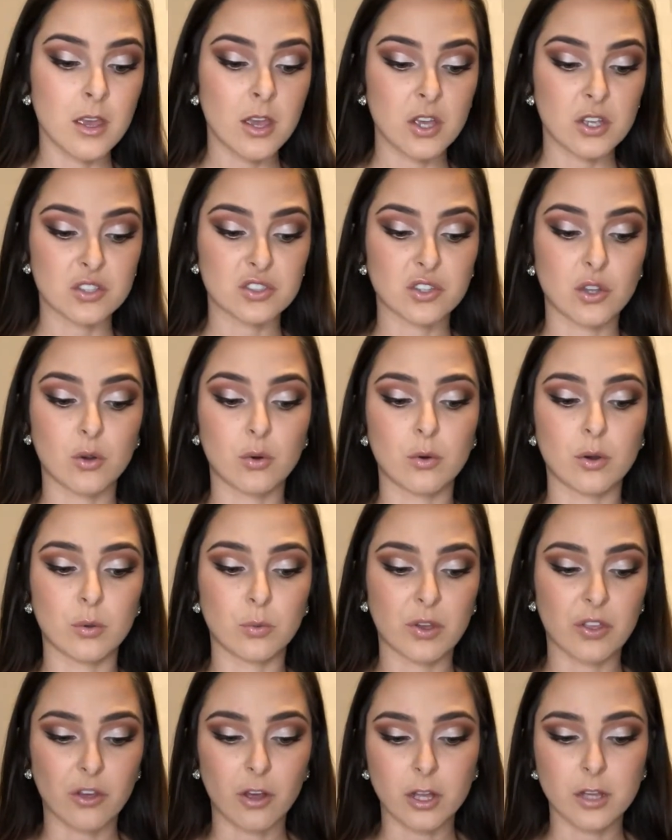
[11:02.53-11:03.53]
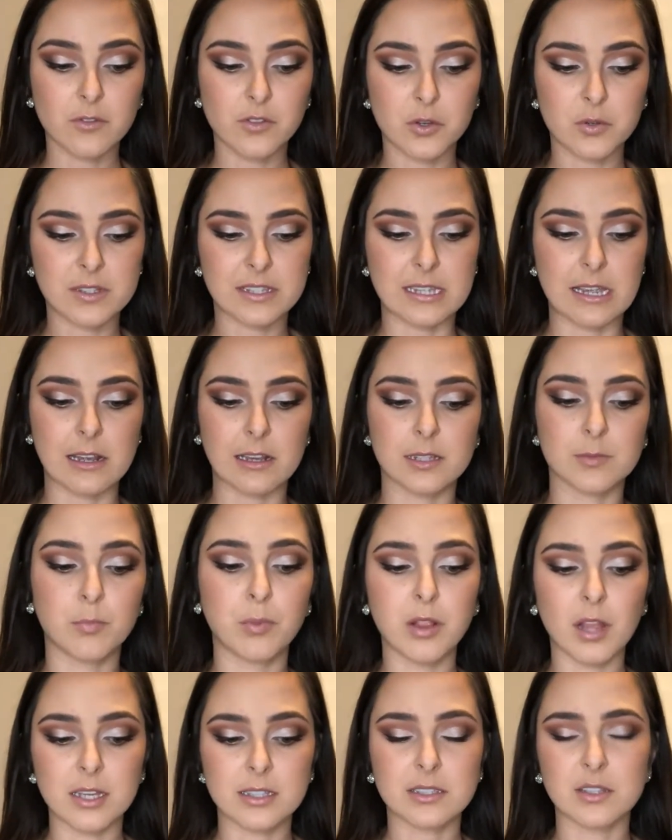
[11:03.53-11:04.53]
So with all of those things,
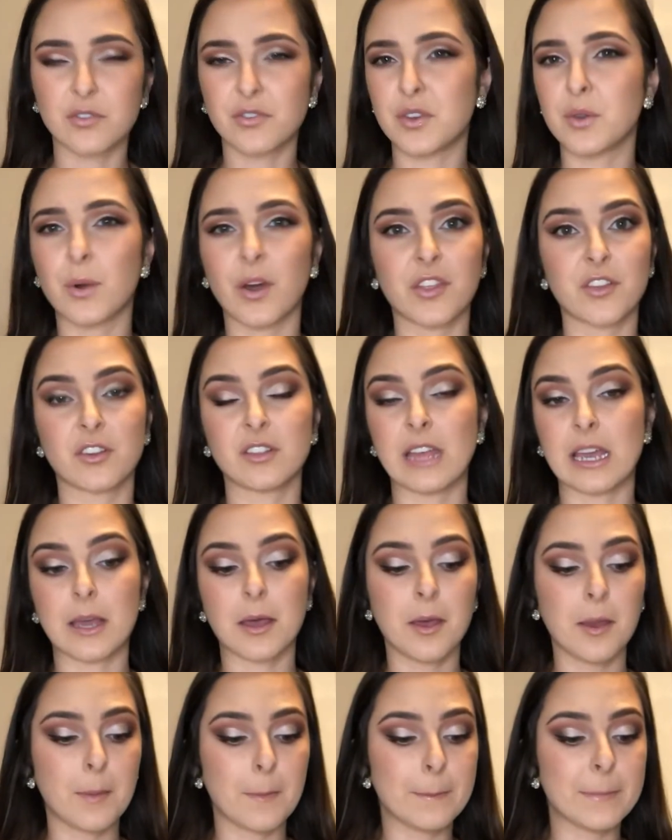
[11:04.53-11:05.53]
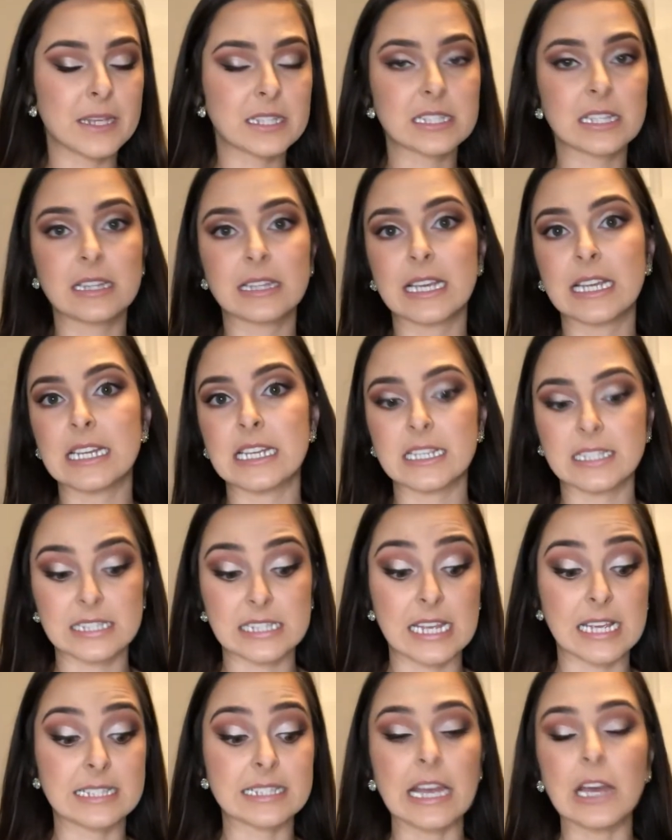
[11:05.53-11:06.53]
plus a few other like miscellaneous
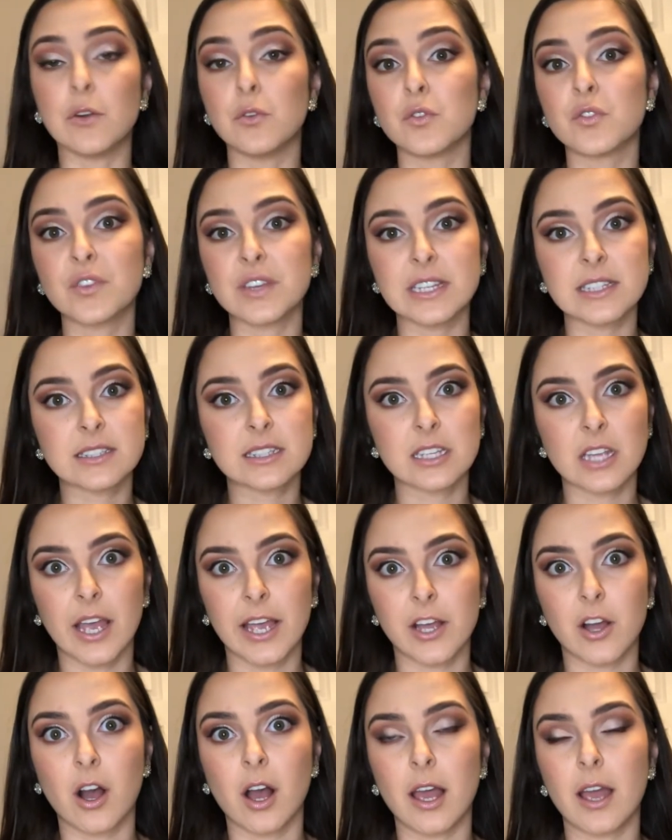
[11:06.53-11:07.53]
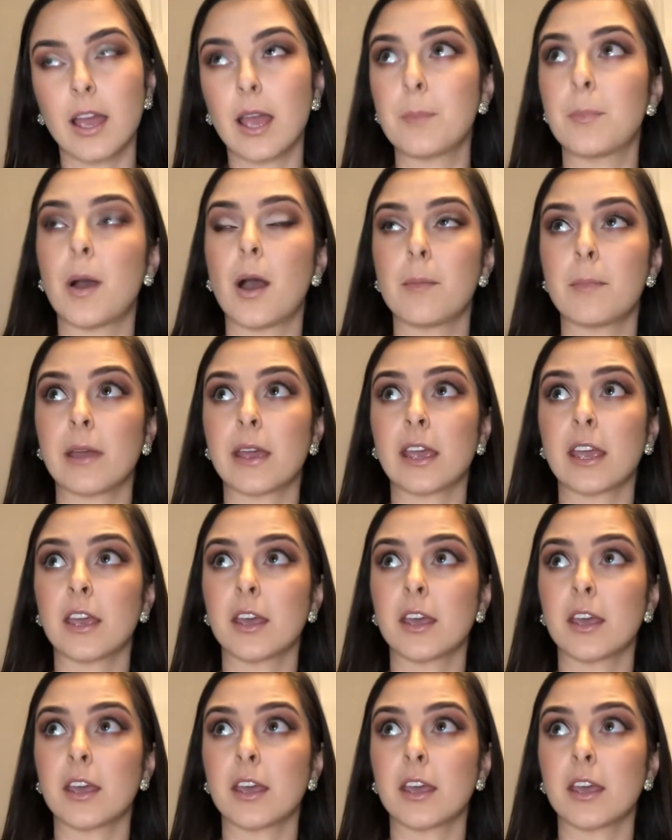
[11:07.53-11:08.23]
things, outfits, I bought my